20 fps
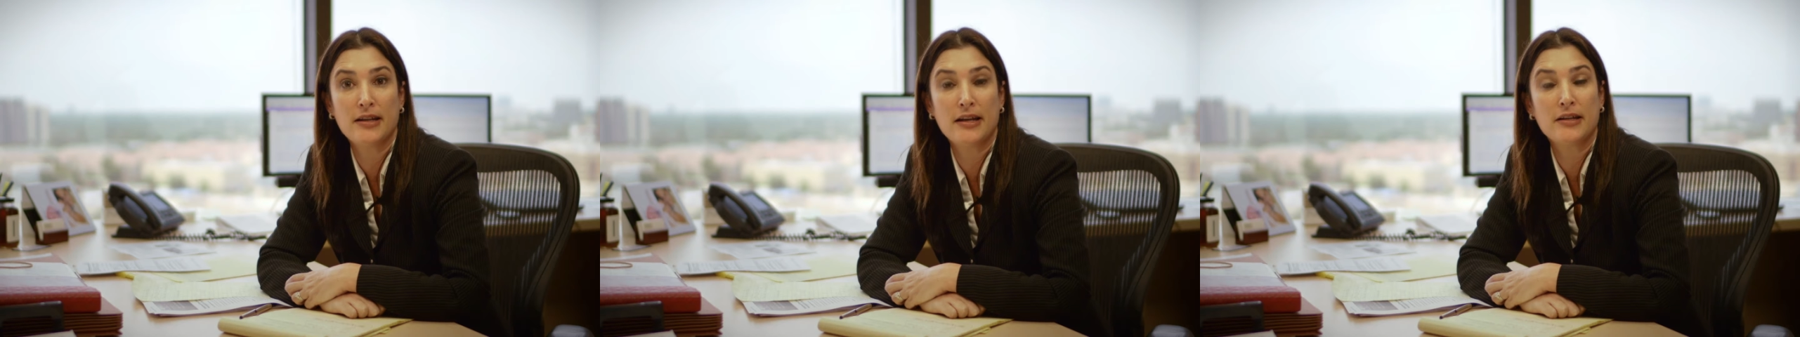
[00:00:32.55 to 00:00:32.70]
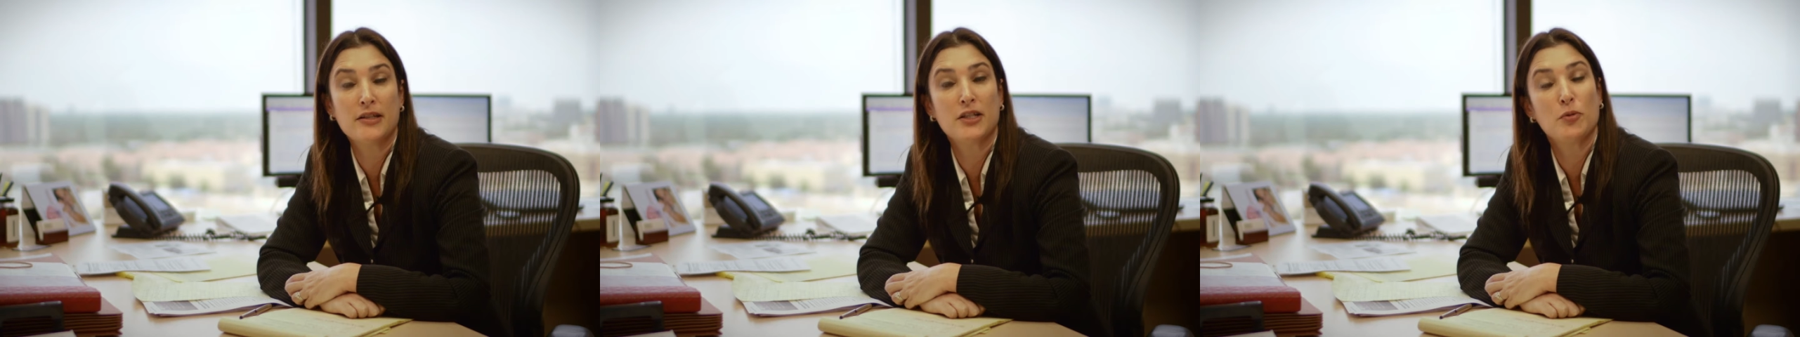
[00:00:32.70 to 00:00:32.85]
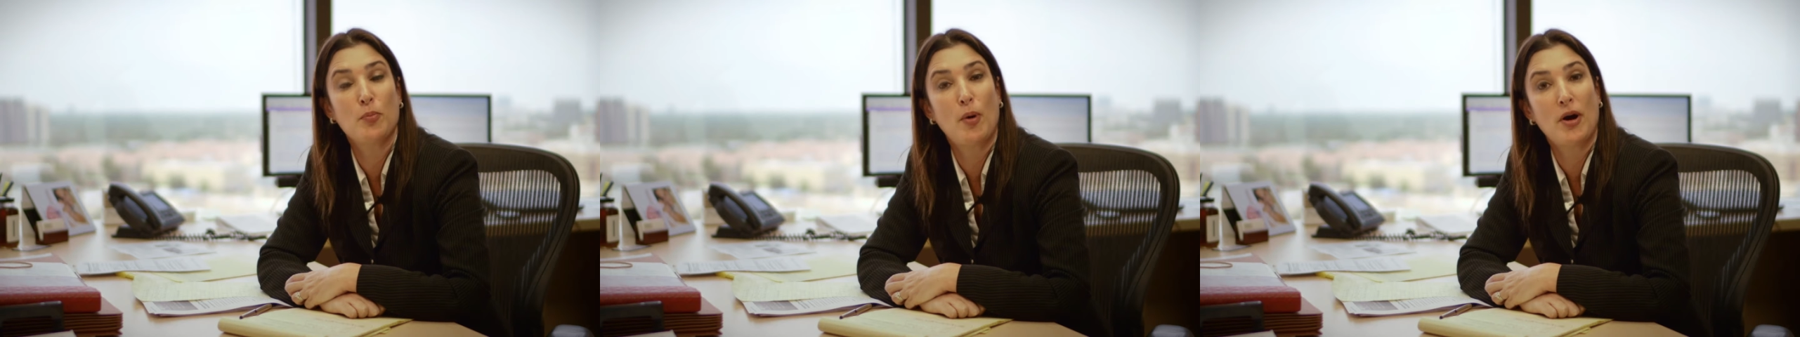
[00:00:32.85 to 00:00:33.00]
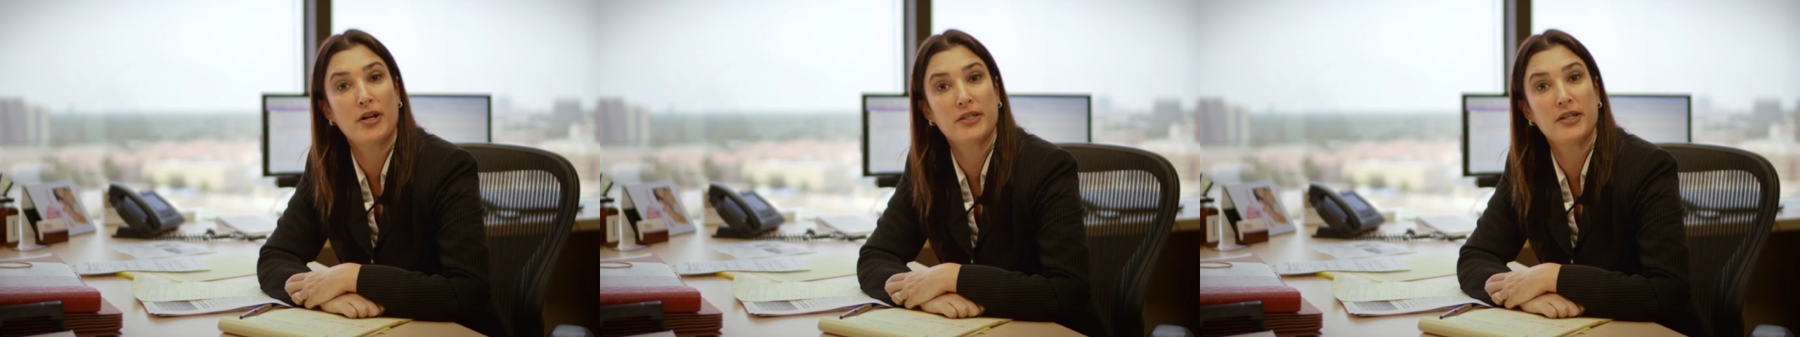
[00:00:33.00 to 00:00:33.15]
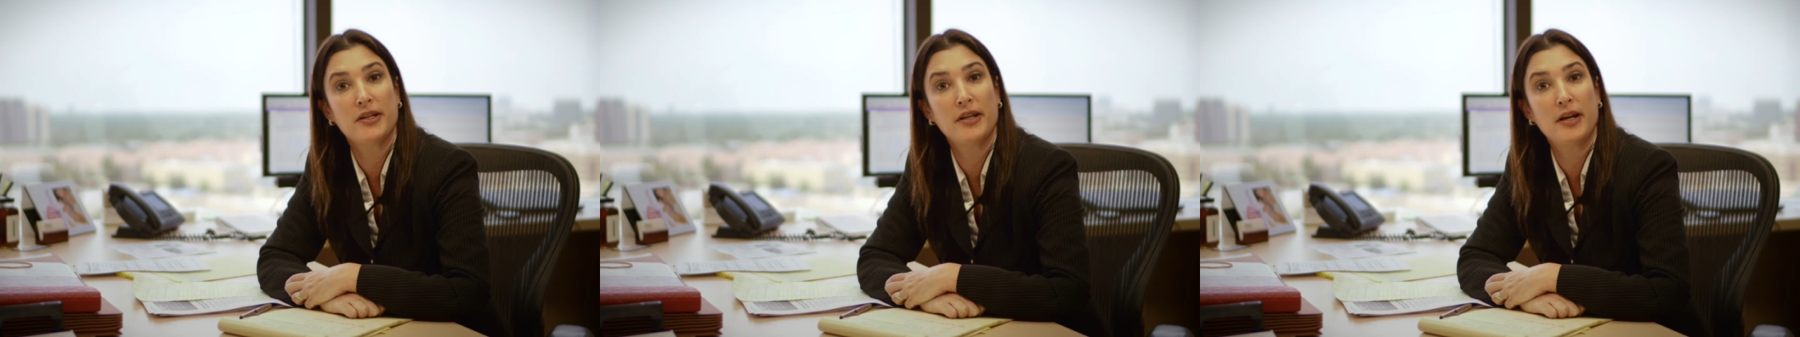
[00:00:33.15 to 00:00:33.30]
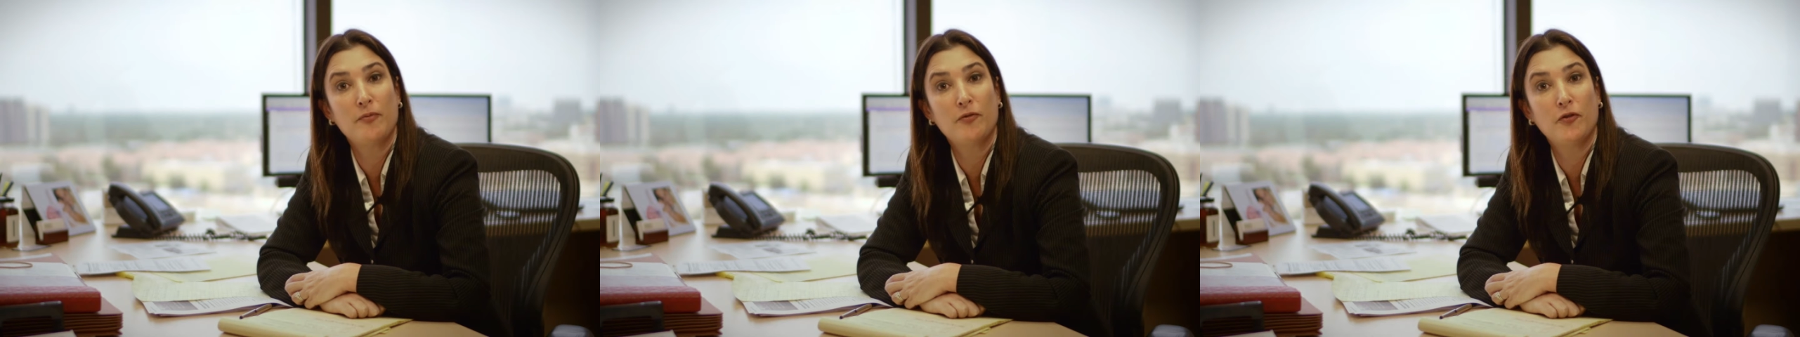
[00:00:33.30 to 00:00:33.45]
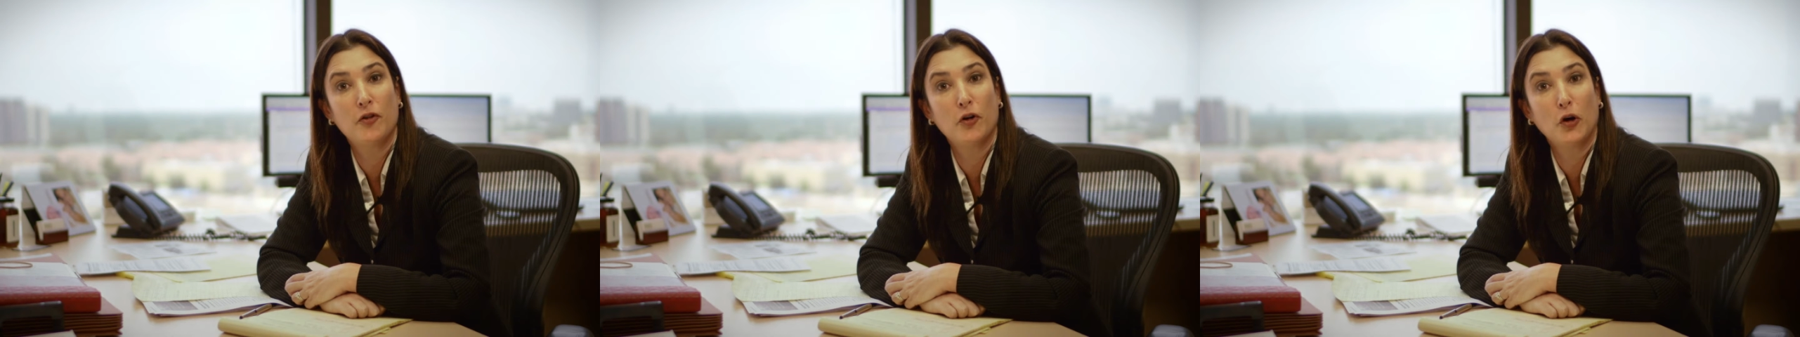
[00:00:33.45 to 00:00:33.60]
and sponsor
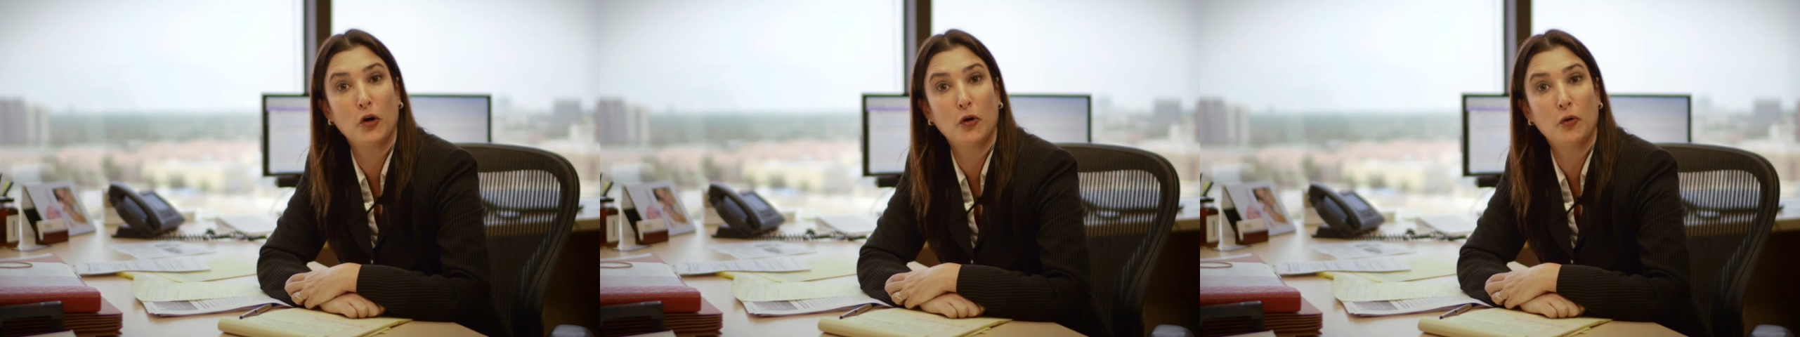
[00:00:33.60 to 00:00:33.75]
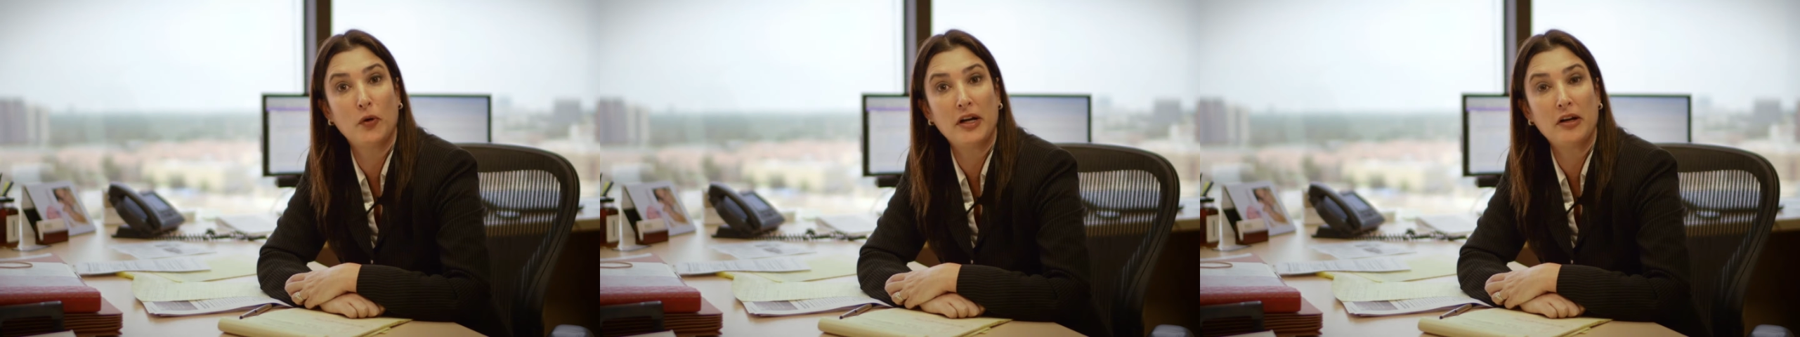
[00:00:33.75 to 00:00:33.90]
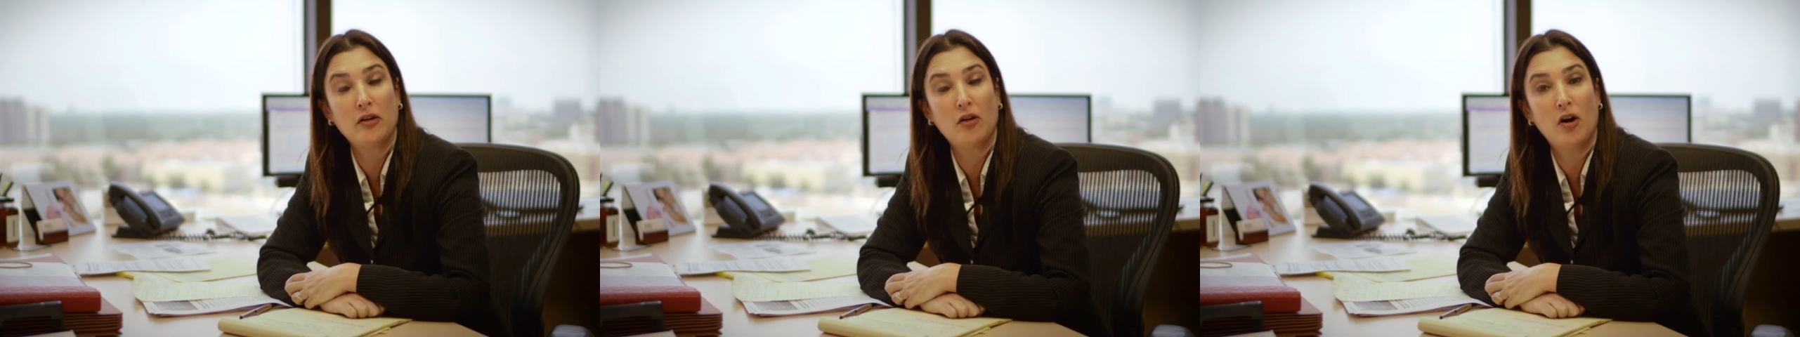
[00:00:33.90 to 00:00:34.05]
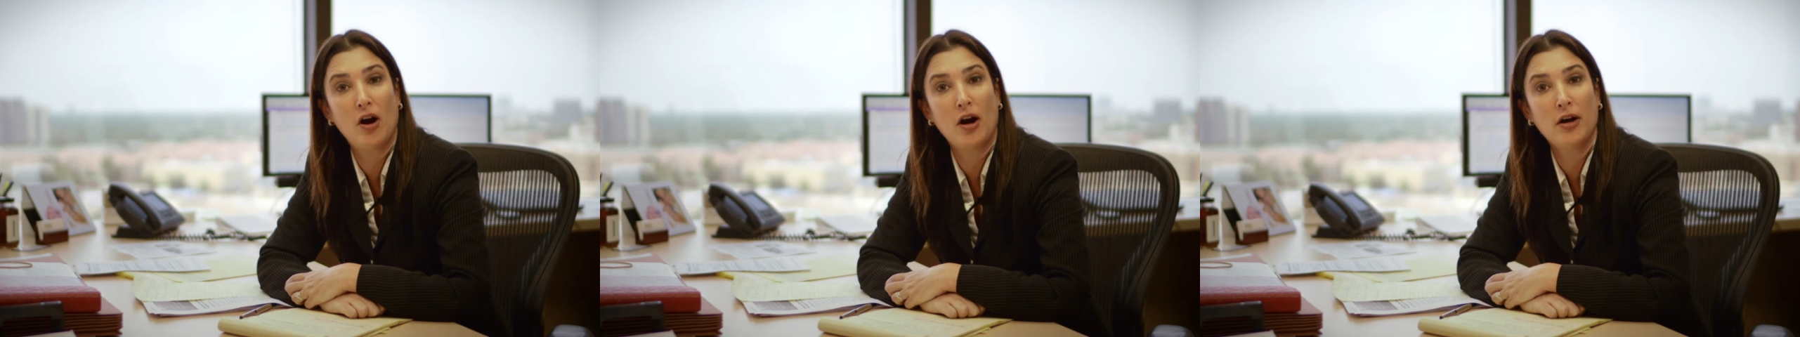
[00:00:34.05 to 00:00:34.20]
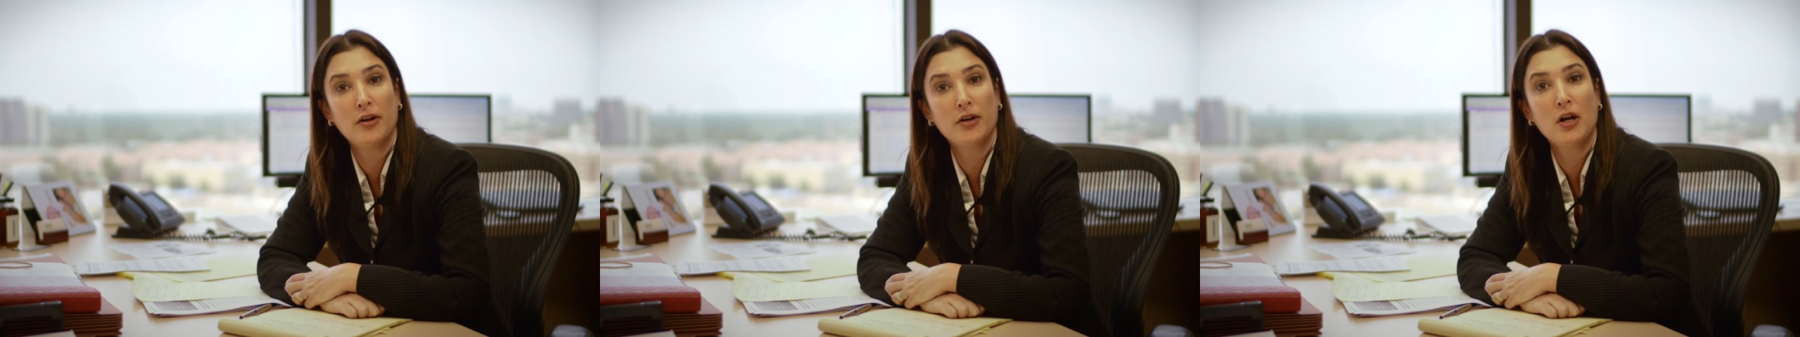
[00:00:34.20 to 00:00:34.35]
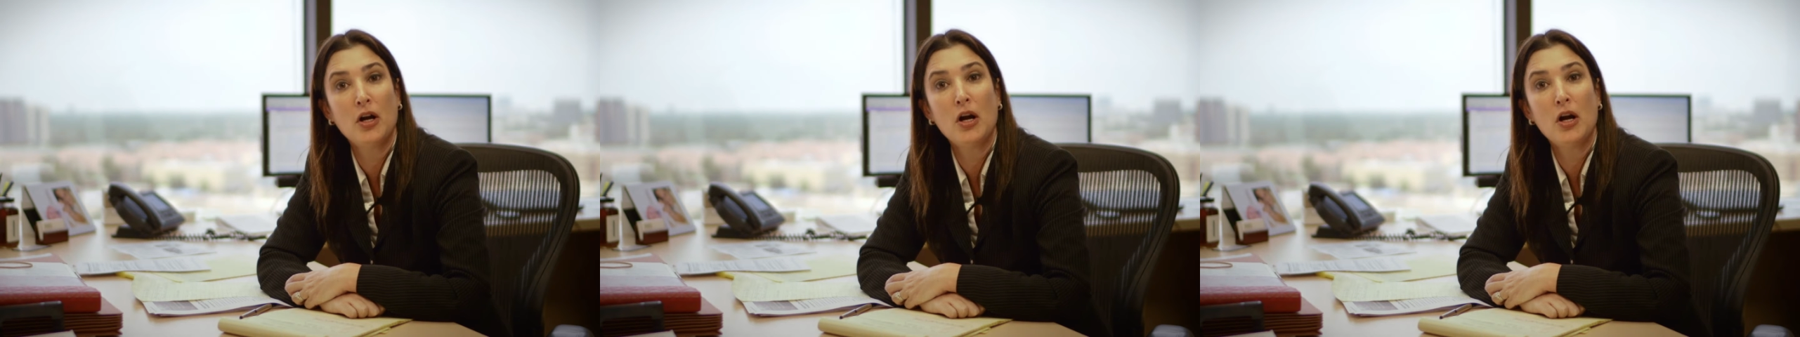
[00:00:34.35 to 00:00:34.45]
them for a green card,